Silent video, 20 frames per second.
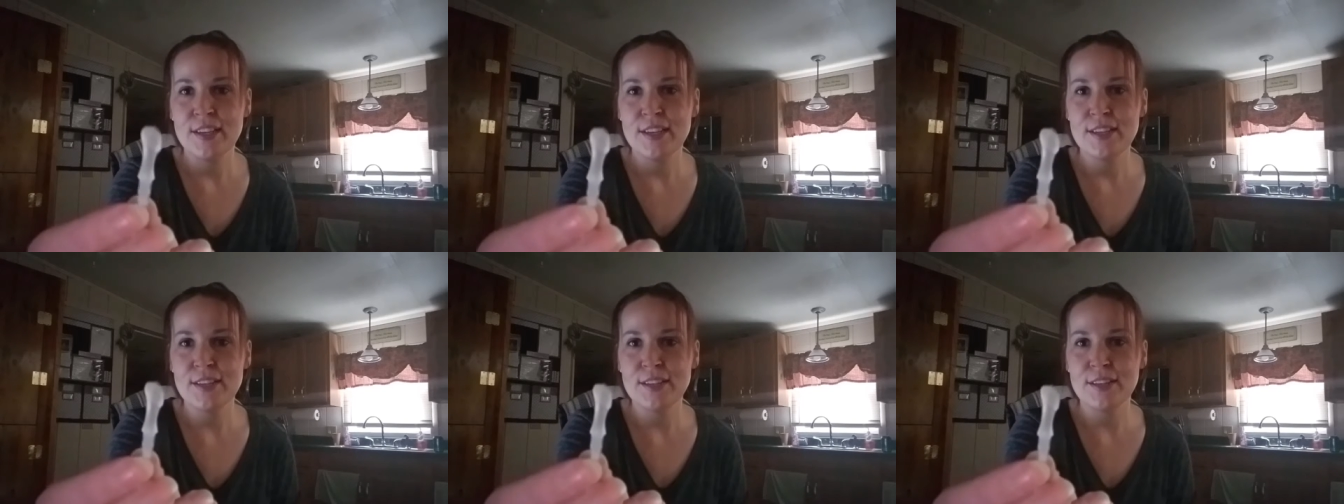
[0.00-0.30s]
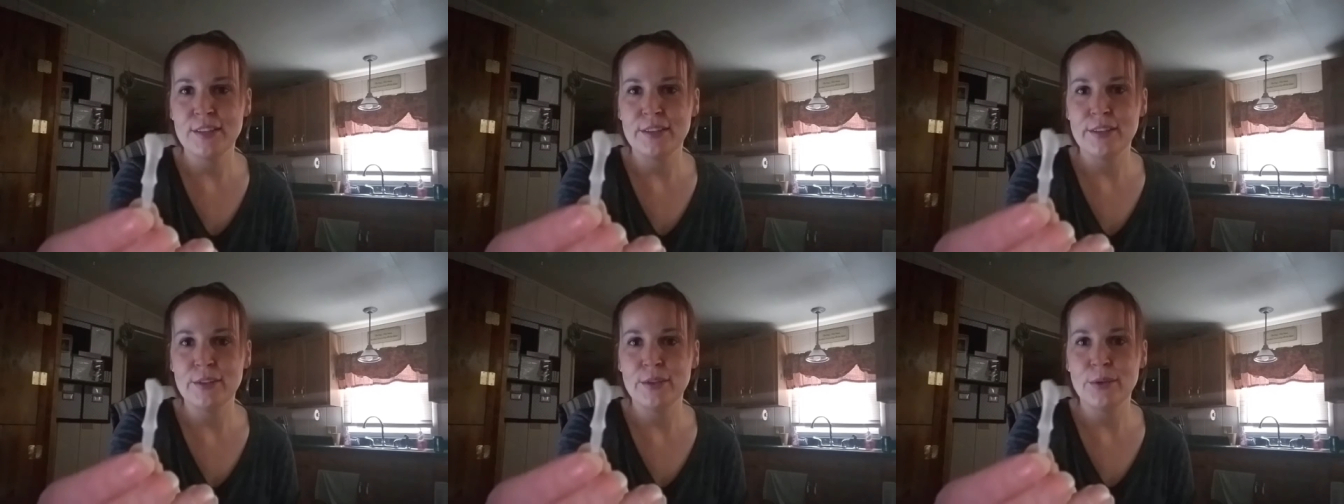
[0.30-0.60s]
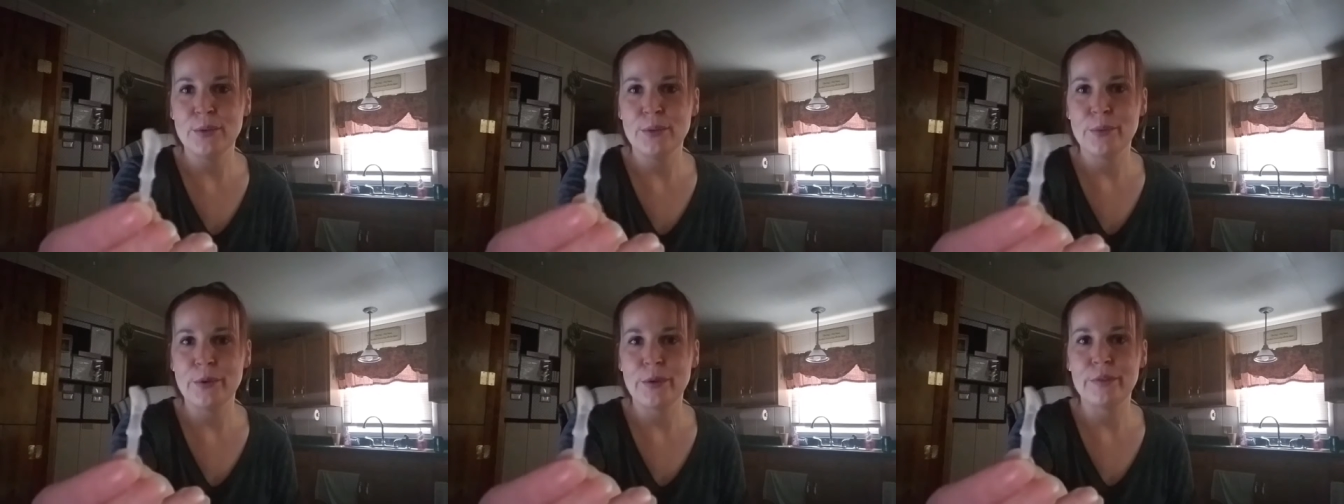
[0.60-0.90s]
A
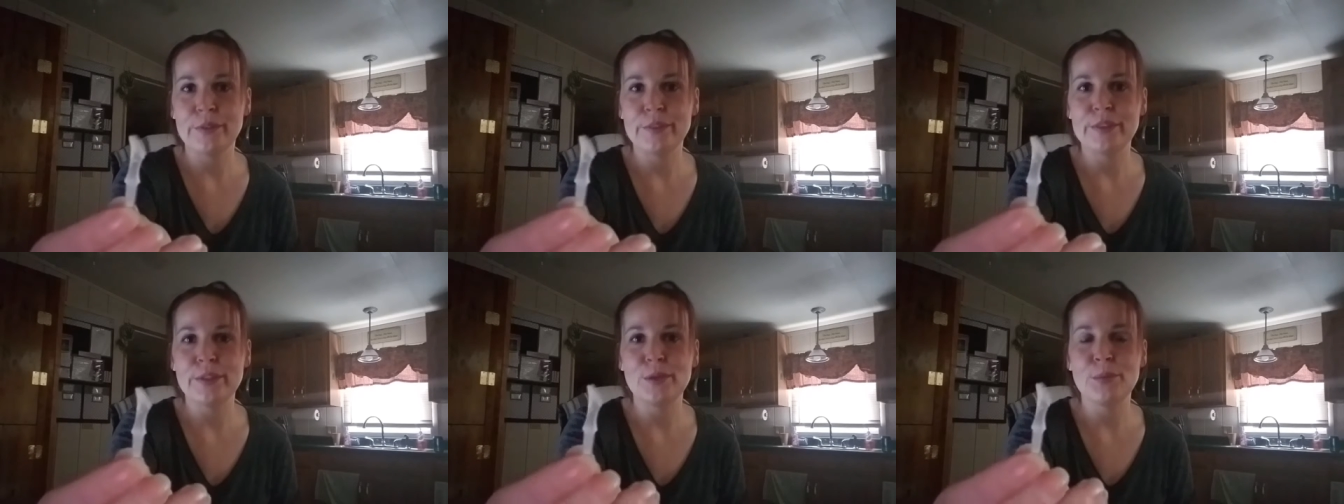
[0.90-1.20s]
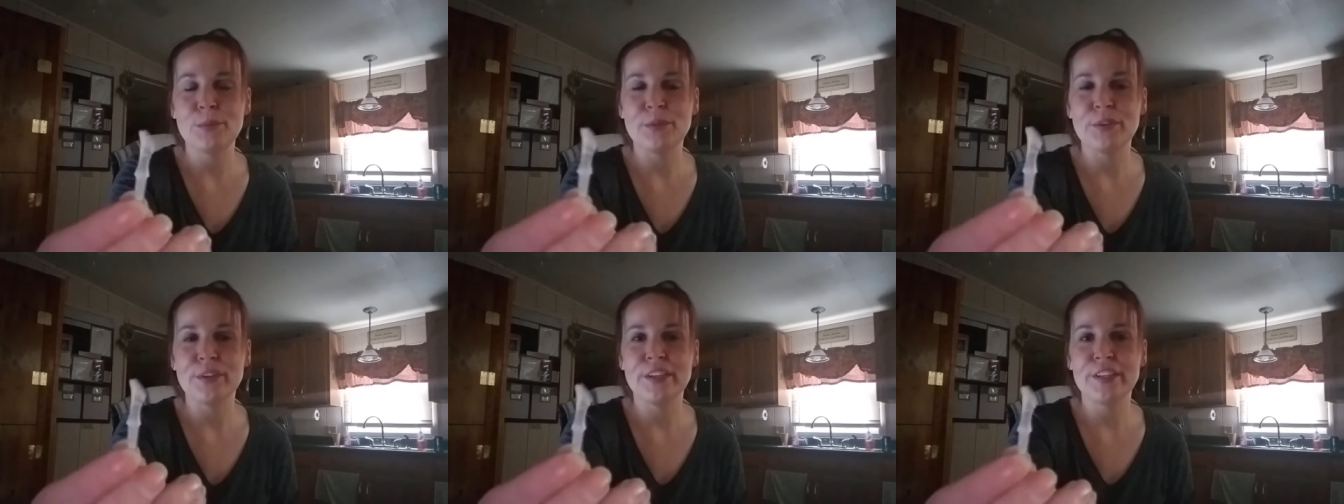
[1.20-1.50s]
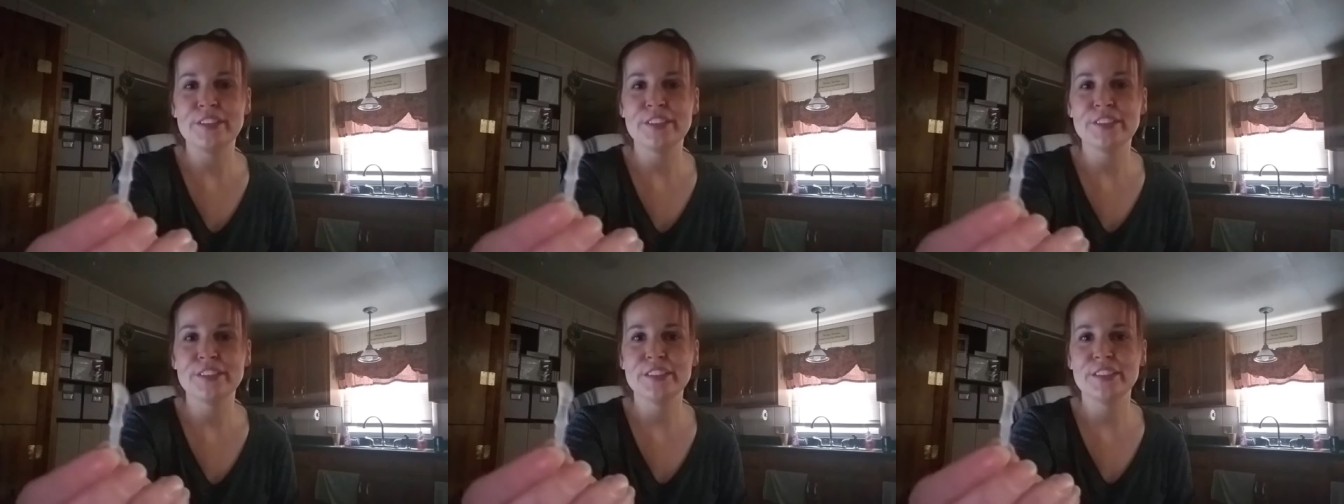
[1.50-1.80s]
little weird little
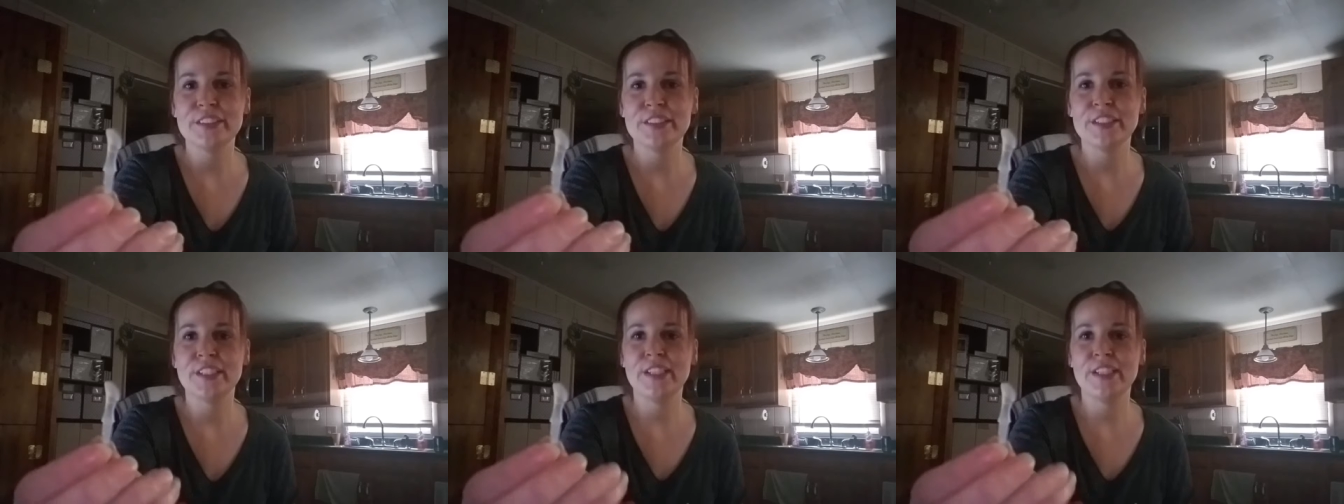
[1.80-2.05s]
brush.